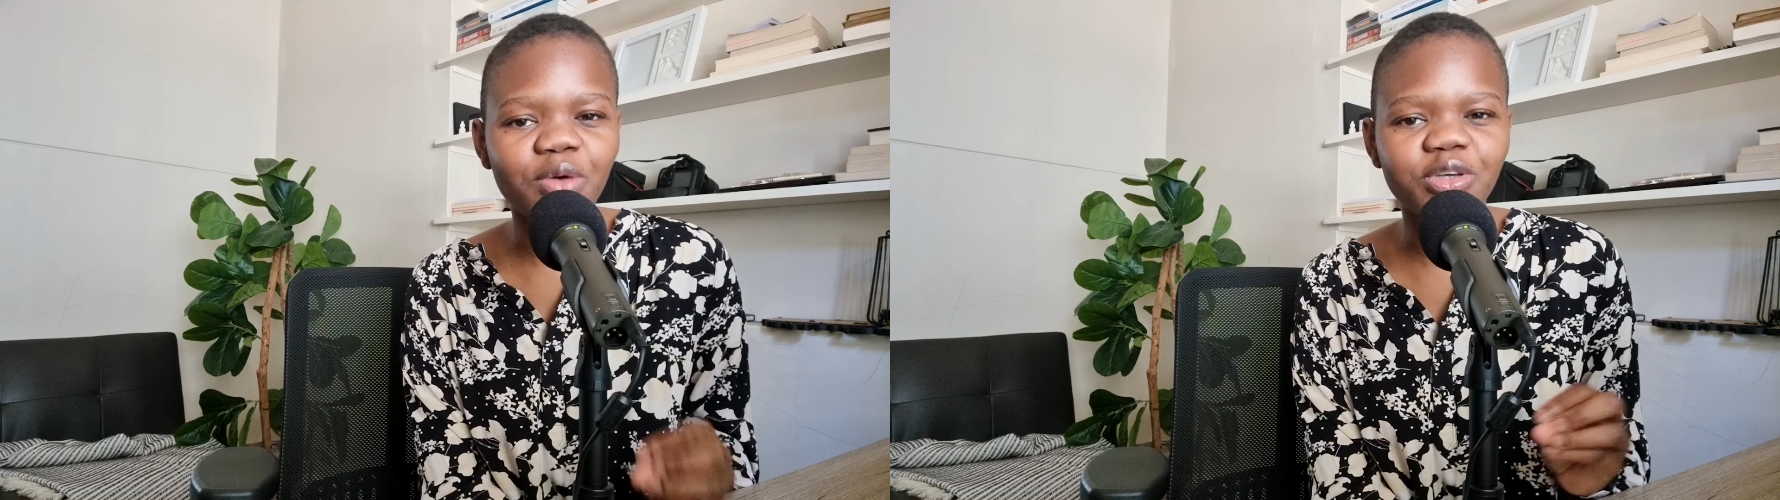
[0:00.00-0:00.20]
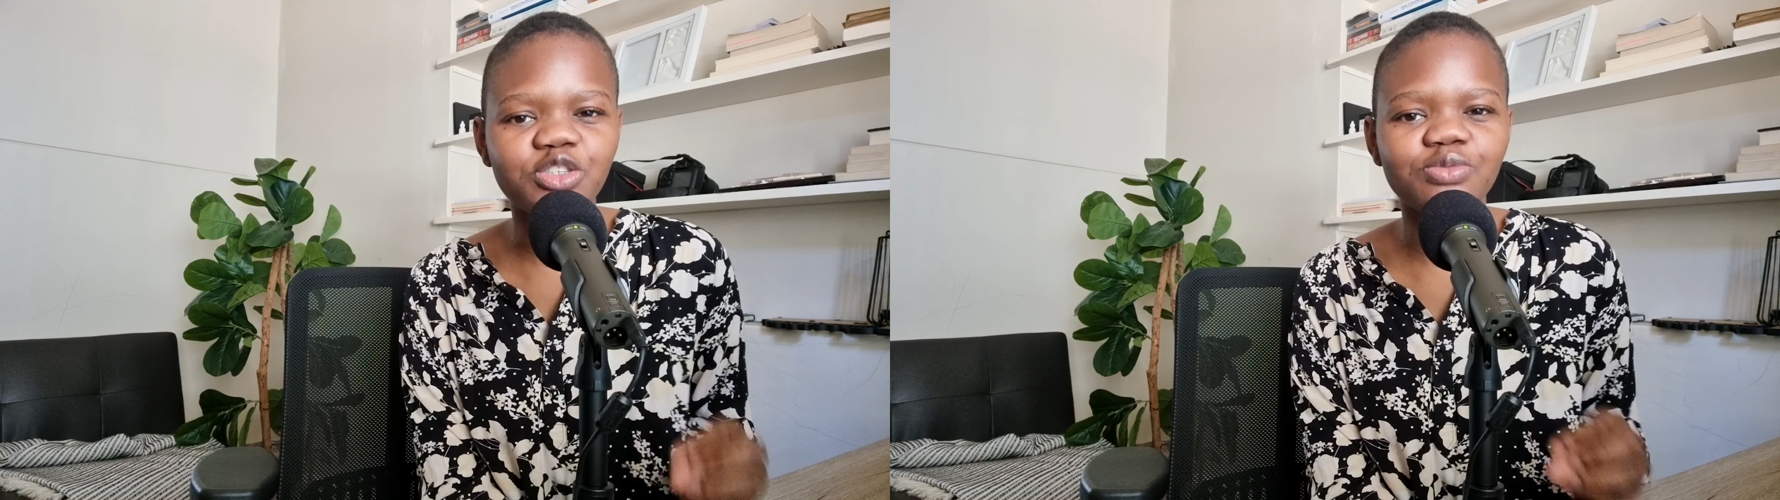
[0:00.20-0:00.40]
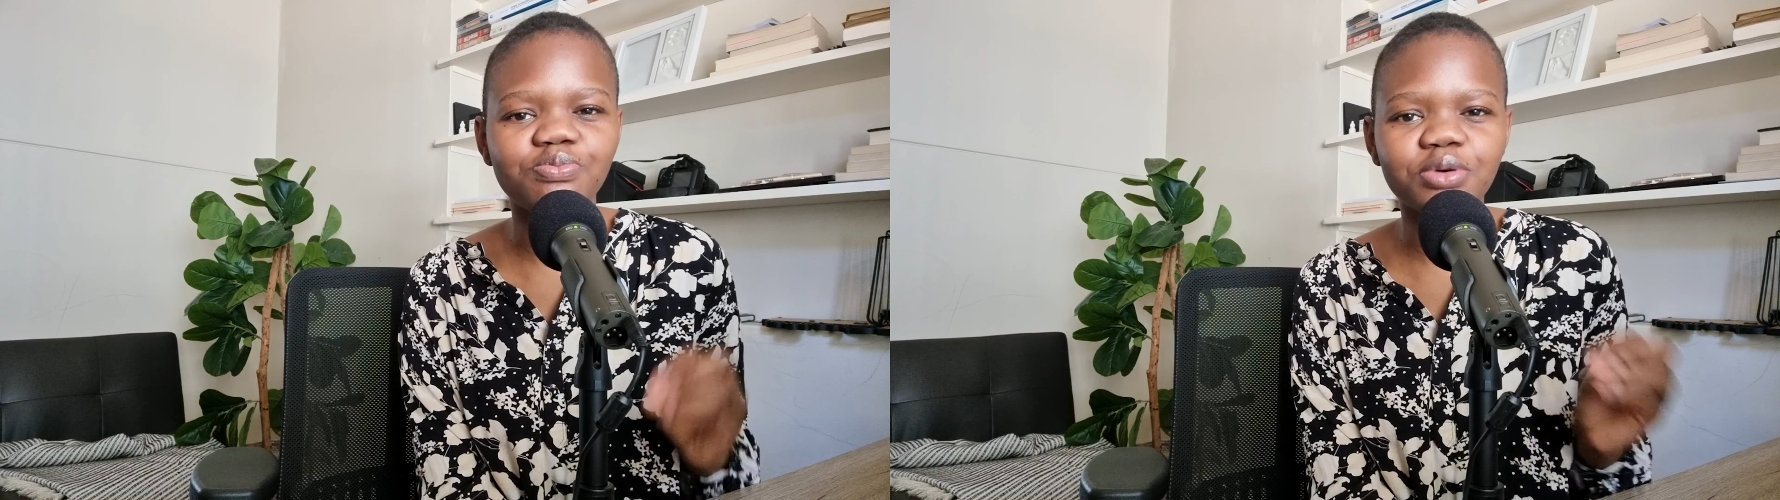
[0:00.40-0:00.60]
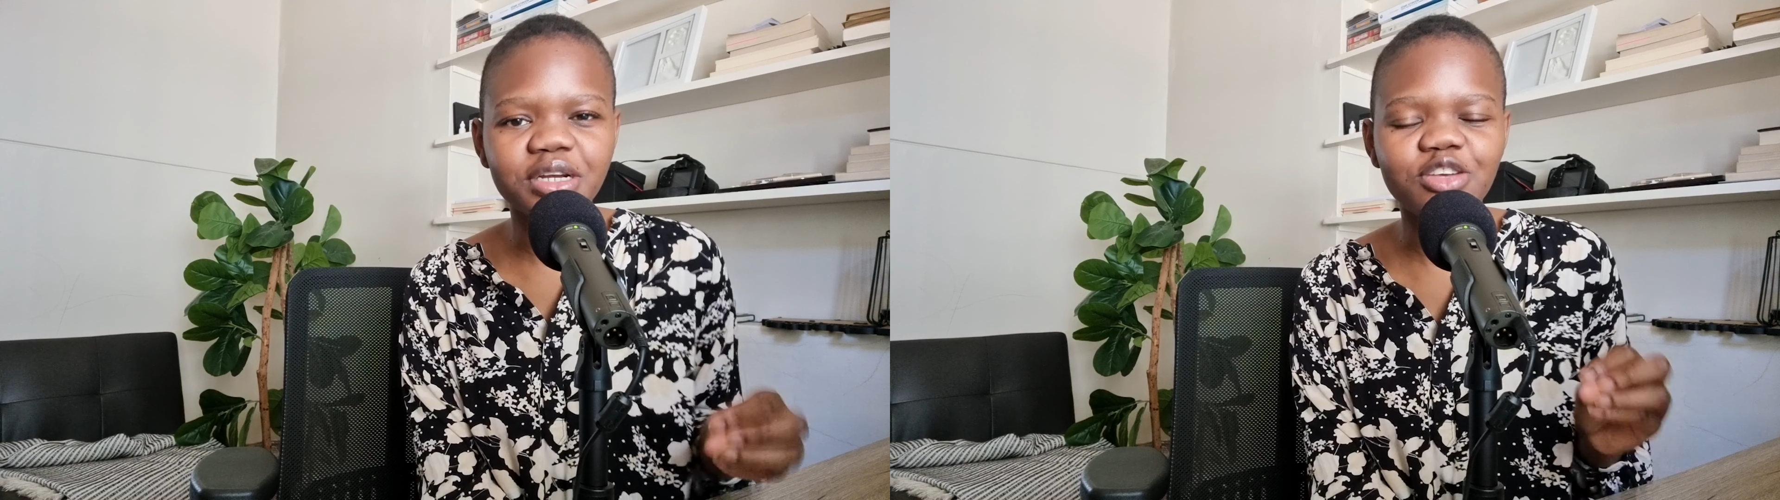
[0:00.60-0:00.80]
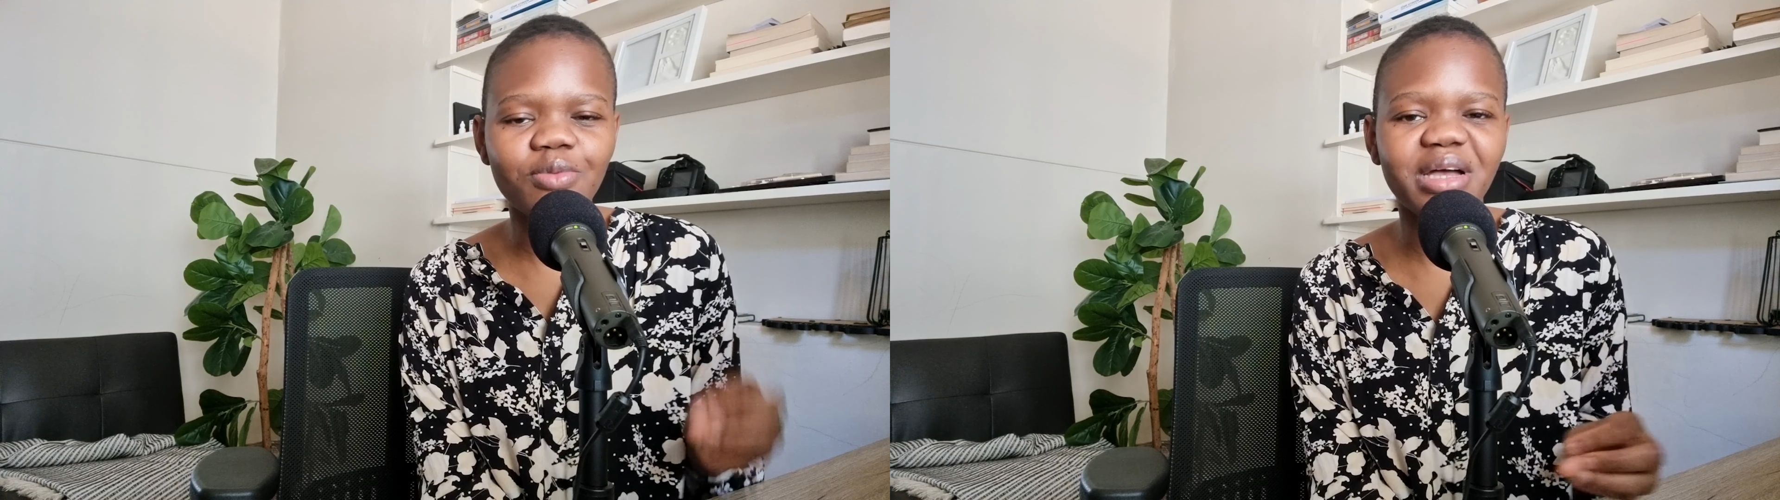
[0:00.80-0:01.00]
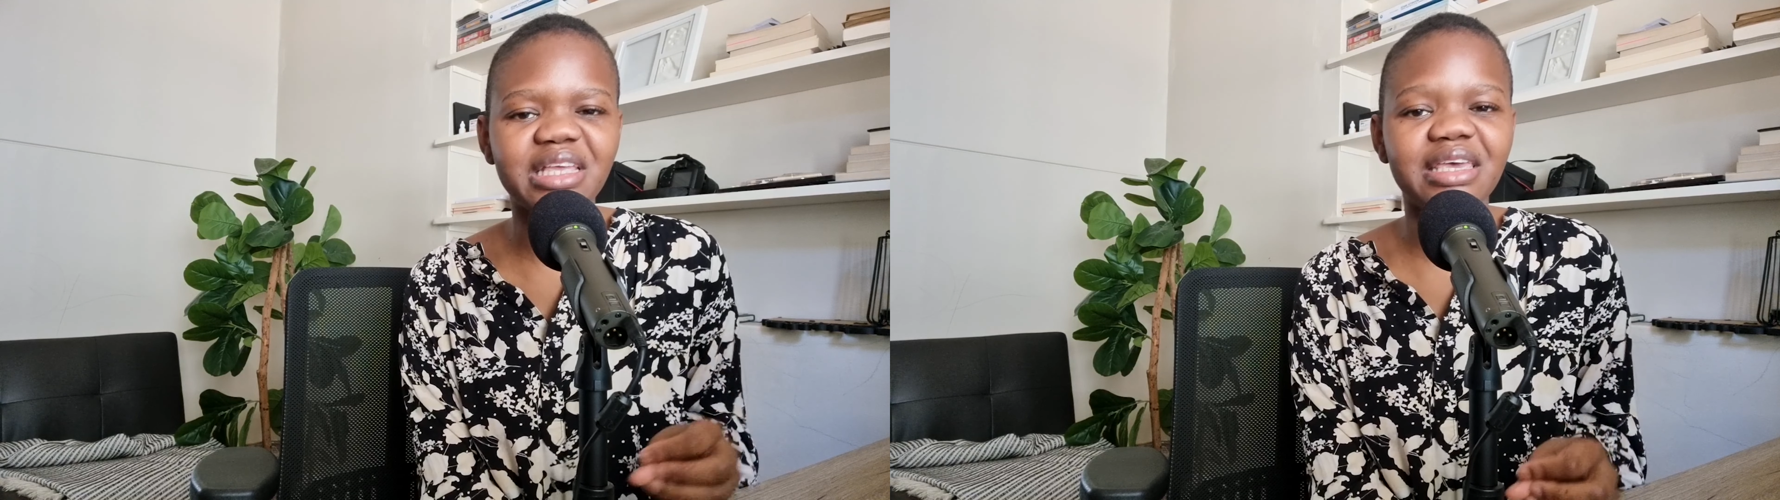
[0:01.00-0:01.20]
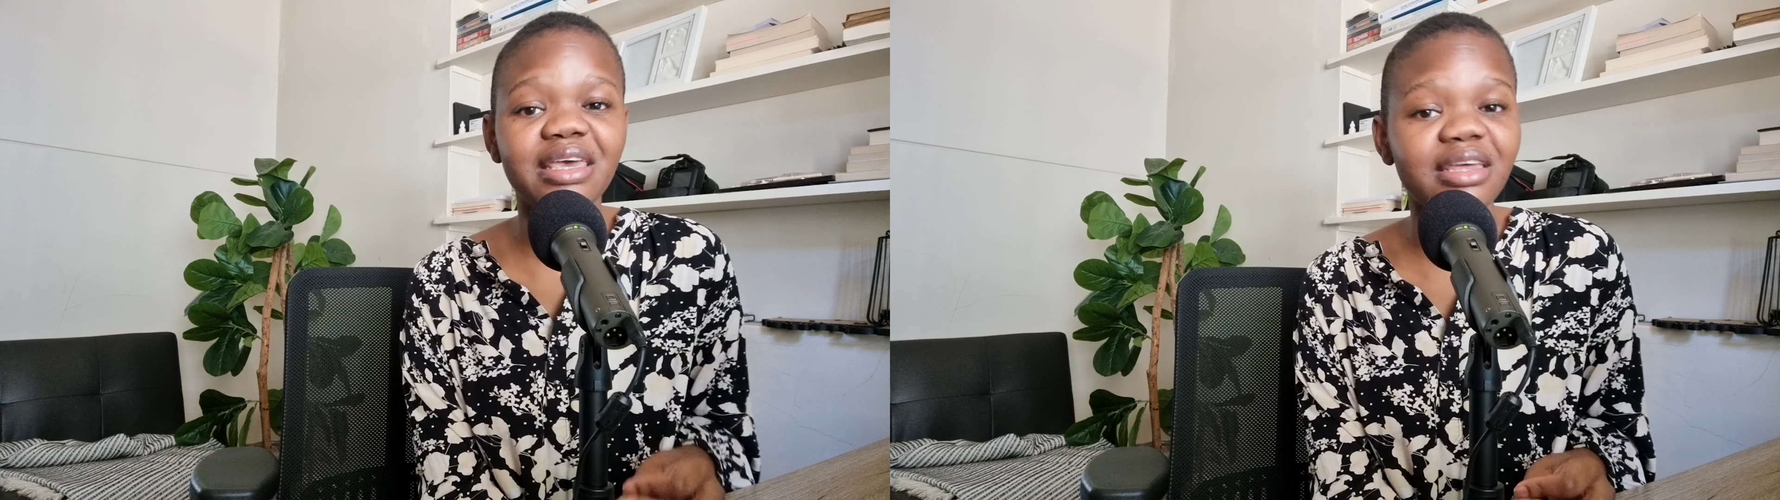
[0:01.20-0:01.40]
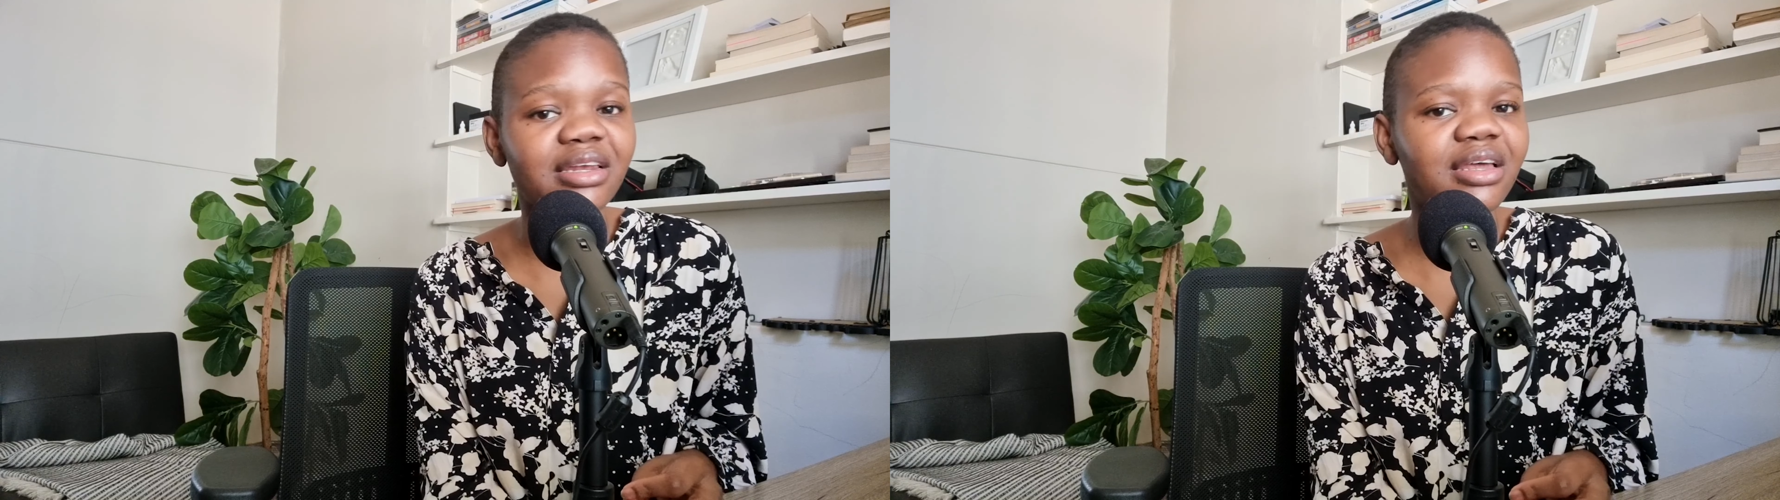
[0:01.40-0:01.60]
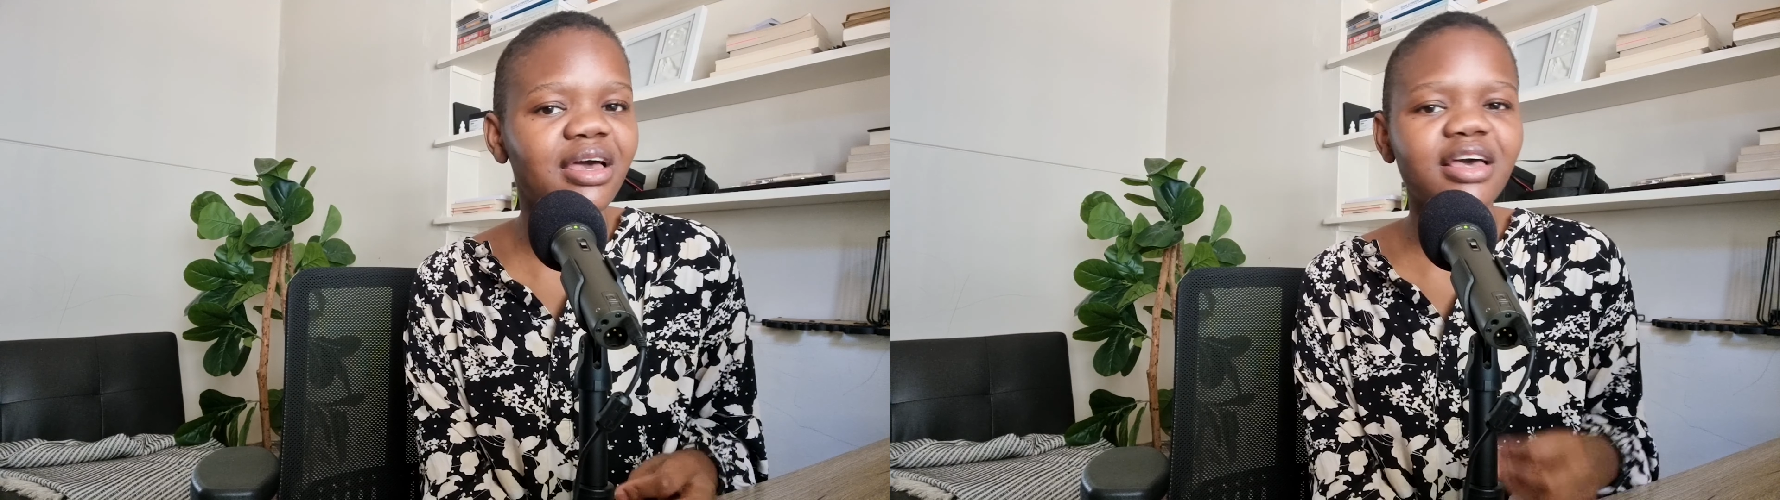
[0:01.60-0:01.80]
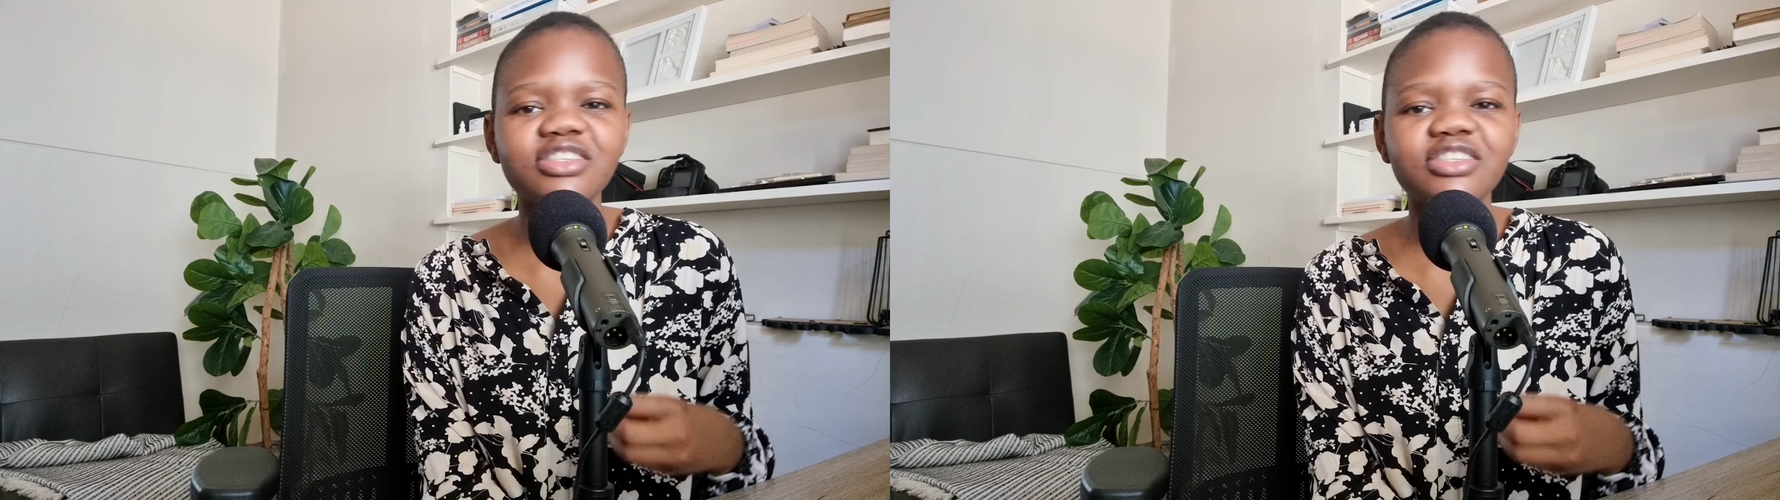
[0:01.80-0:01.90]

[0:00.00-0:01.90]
what you're putting your money in,